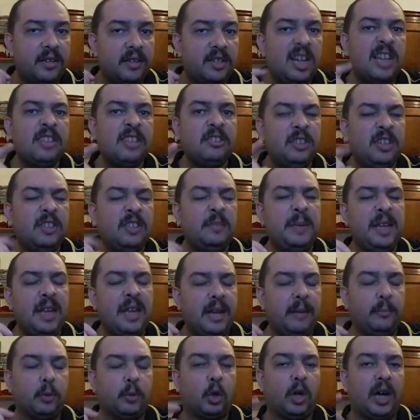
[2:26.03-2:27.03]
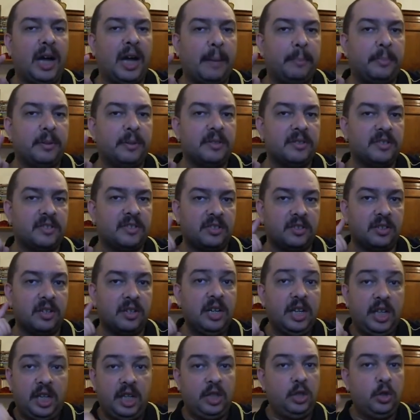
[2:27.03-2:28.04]
Does this behavior happens
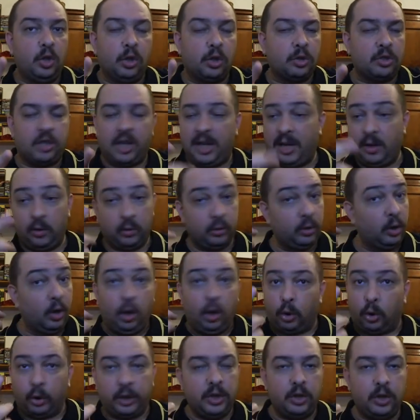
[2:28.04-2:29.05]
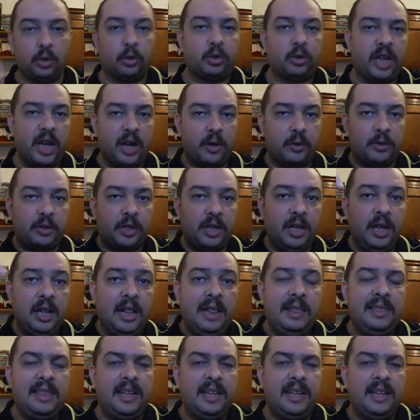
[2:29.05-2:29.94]
in your town or in your country?